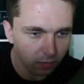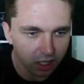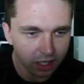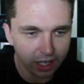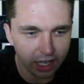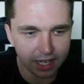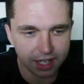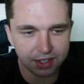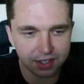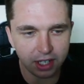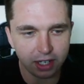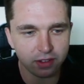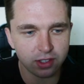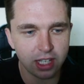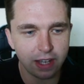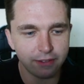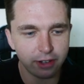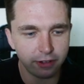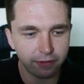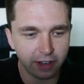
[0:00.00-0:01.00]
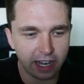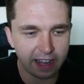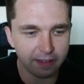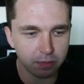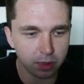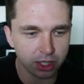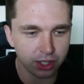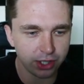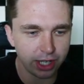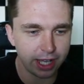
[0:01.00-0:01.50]
And instead of
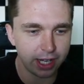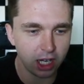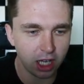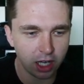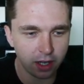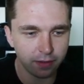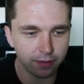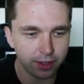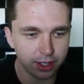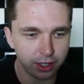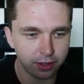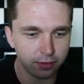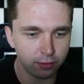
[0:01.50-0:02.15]
75% of the